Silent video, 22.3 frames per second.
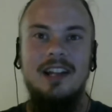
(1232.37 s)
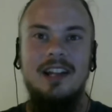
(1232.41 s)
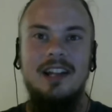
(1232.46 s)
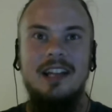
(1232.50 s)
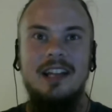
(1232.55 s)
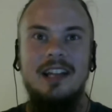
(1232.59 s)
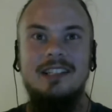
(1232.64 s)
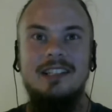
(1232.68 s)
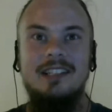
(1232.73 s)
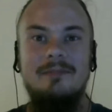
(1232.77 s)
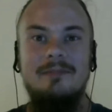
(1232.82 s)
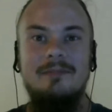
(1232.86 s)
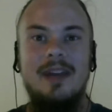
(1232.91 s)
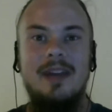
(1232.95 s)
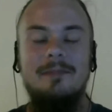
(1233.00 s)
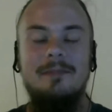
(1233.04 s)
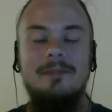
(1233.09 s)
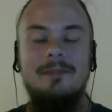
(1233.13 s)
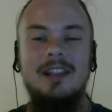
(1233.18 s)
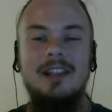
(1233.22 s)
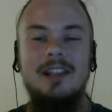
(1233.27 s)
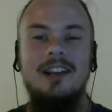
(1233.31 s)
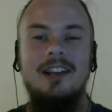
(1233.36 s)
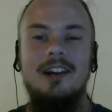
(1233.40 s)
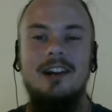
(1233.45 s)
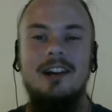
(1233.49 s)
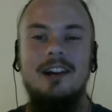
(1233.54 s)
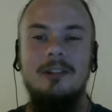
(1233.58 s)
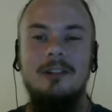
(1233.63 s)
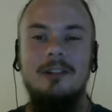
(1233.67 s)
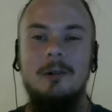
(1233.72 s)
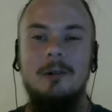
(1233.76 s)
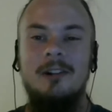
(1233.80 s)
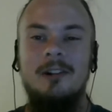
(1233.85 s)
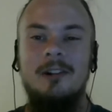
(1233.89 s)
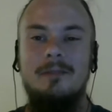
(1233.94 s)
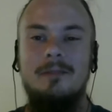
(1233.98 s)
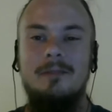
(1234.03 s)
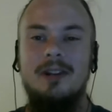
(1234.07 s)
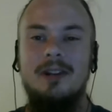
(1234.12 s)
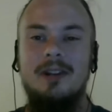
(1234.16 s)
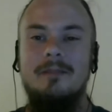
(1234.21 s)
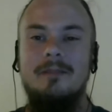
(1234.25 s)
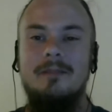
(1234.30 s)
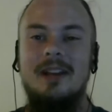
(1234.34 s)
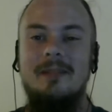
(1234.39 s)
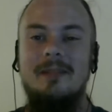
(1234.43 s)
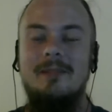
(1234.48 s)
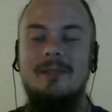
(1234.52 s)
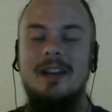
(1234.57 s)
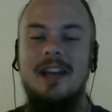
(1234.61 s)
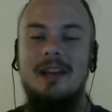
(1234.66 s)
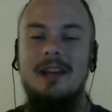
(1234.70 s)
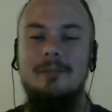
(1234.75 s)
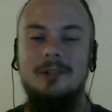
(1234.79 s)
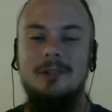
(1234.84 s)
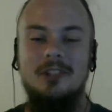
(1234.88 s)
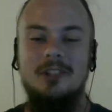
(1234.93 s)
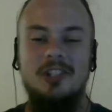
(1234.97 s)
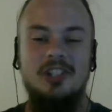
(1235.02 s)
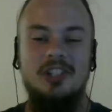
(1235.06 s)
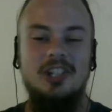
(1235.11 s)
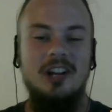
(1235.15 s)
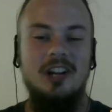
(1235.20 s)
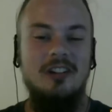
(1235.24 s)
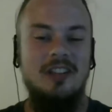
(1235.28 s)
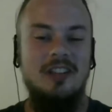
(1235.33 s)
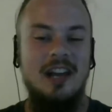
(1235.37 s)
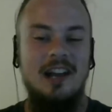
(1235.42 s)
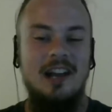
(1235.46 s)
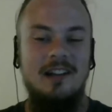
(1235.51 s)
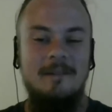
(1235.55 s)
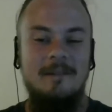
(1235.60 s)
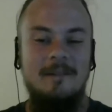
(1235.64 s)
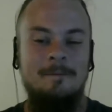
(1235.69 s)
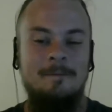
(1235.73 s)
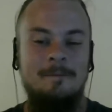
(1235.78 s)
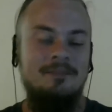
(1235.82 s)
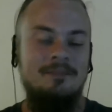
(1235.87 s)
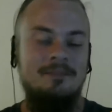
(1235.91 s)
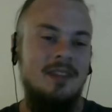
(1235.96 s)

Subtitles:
it didn't make me like a lore nerd, but it made me able to share that.